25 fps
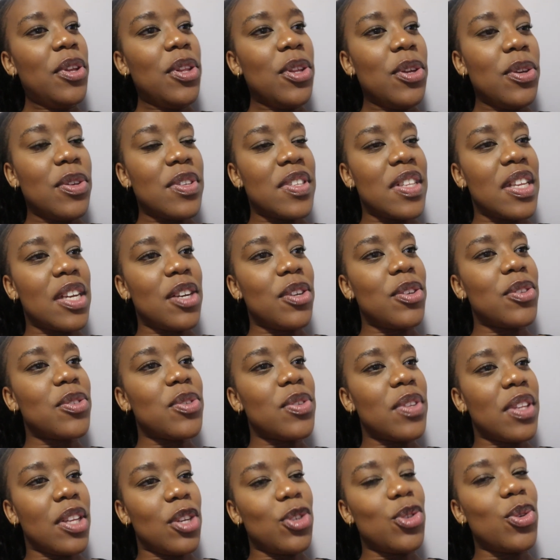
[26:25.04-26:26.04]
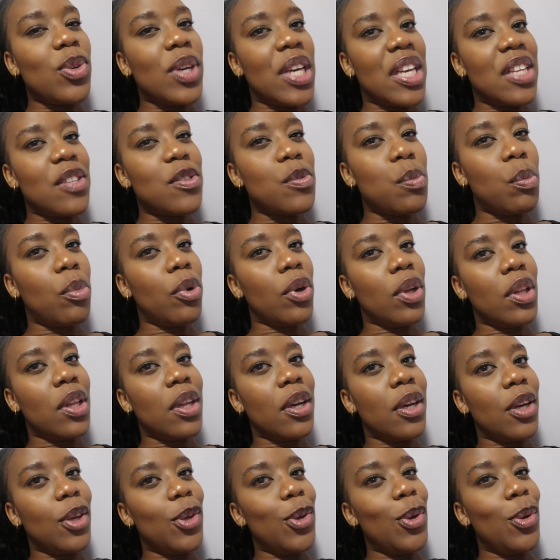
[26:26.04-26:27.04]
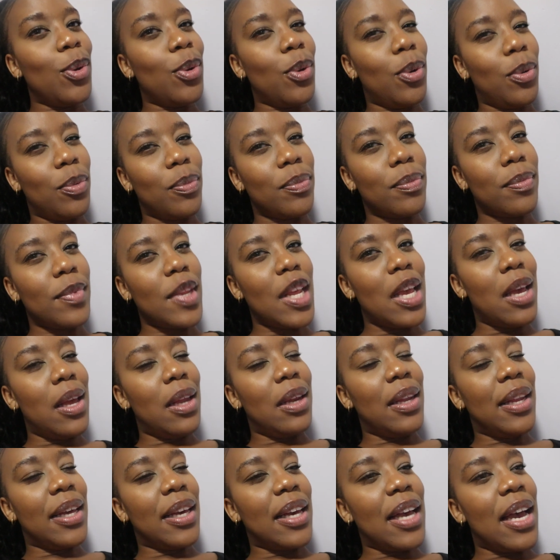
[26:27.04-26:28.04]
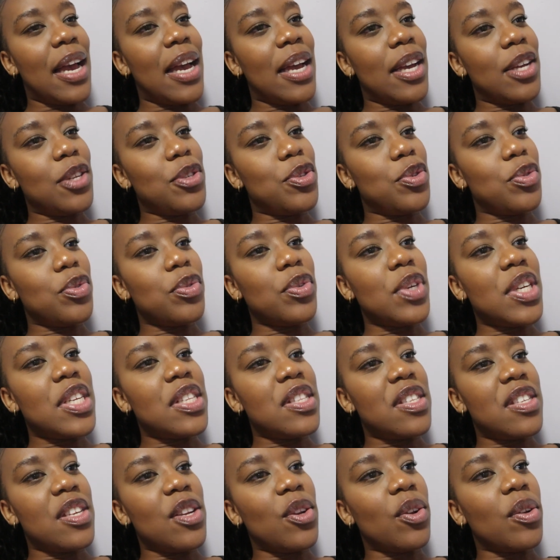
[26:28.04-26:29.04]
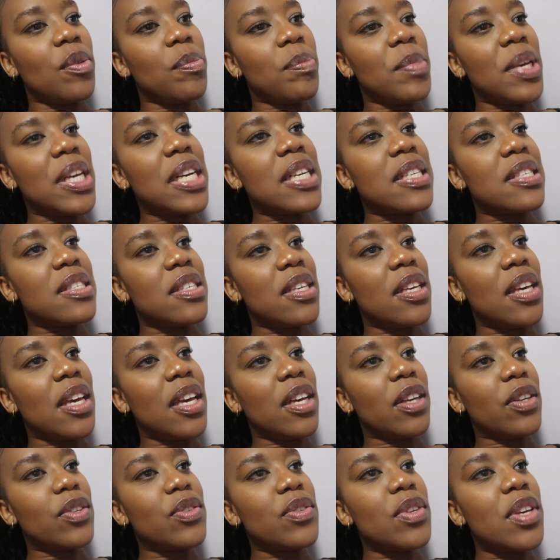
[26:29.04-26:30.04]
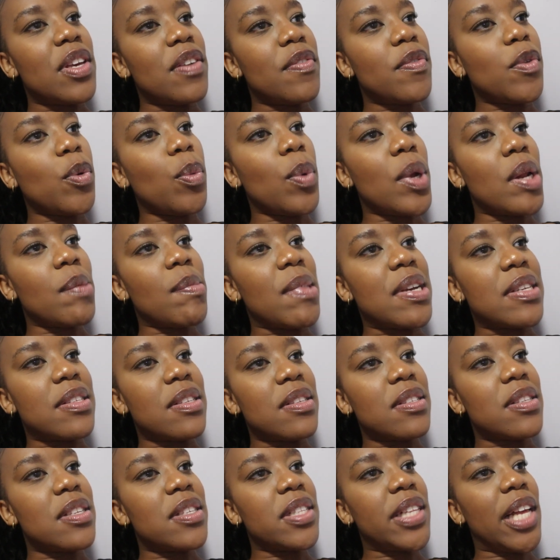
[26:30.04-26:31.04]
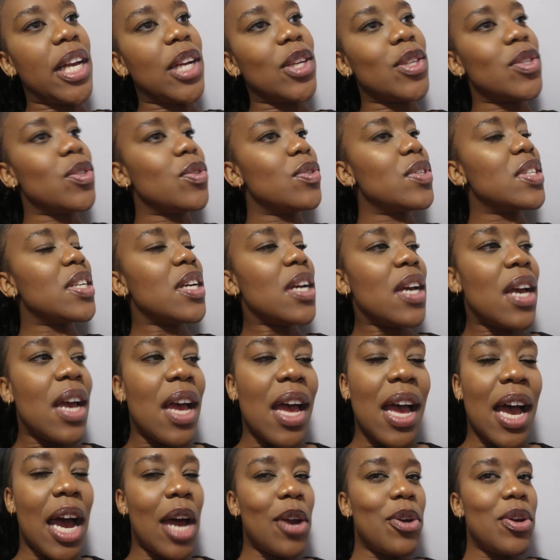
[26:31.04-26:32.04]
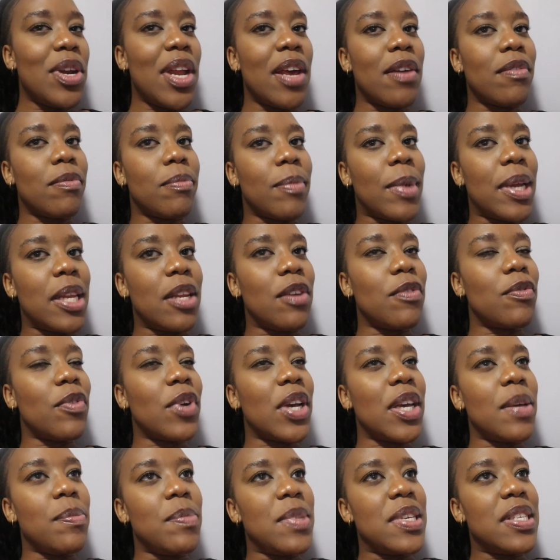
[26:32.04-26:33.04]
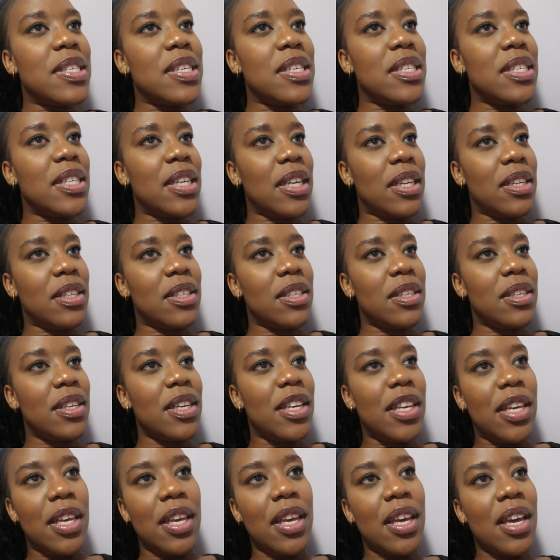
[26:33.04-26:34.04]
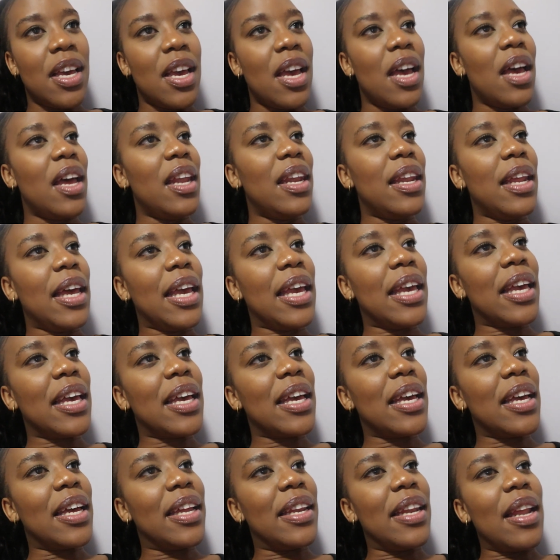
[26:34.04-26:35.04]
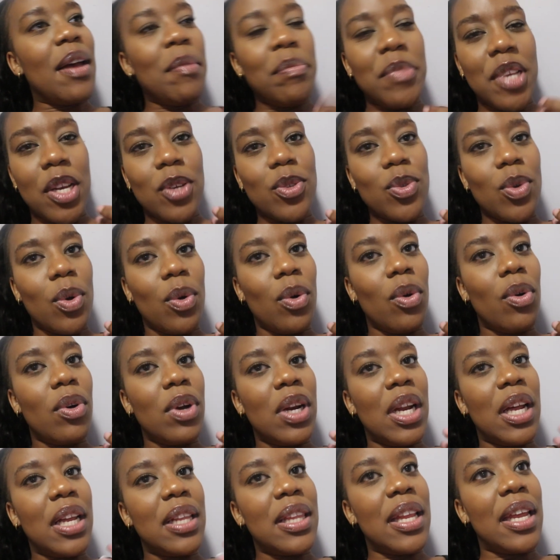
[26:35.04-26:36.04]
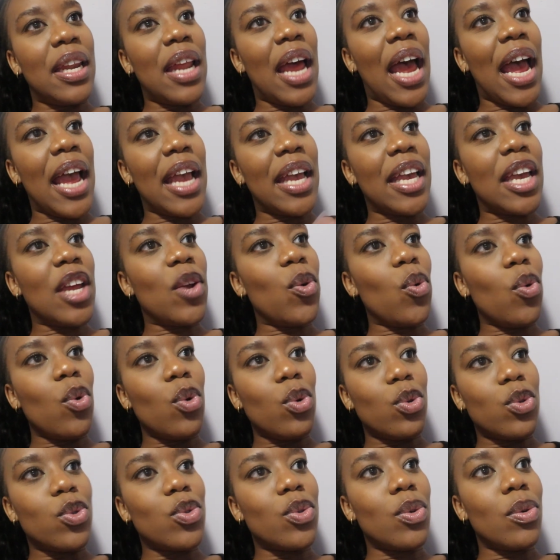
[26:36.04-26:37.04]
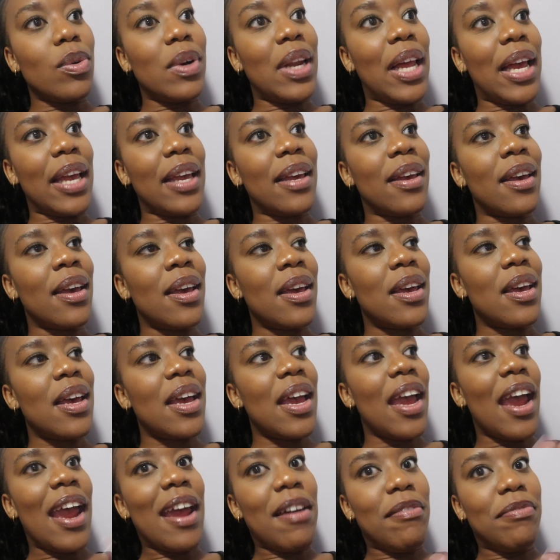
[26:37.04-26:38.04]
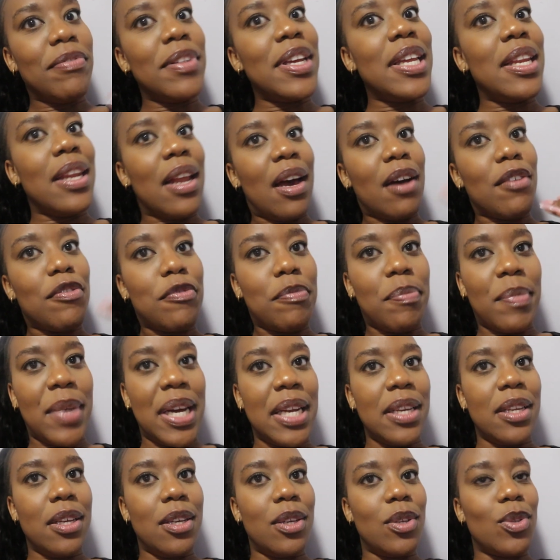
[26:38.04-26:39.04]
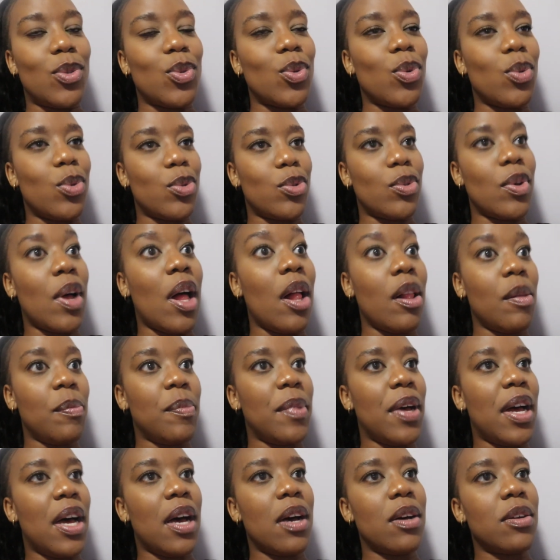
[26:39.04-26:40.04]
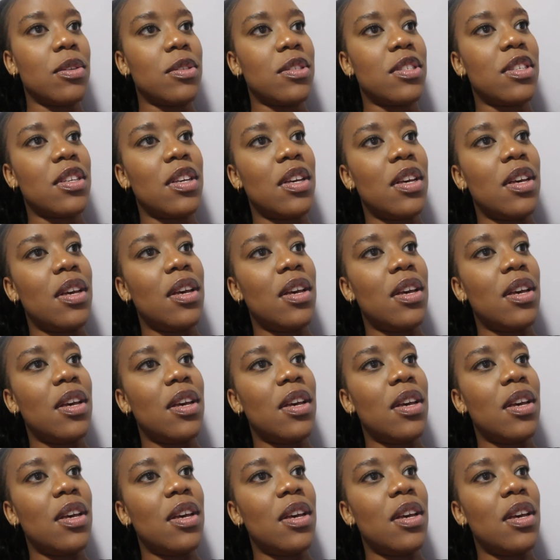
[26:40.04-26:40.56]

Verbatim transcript: do your story so that you can spoil her, you know. Like I do intend on being a CA, so even when my sister's like, dude, I don't have money for A, B, C, D, and E, like Namya Sogola, that I can also like have enough money to also help her out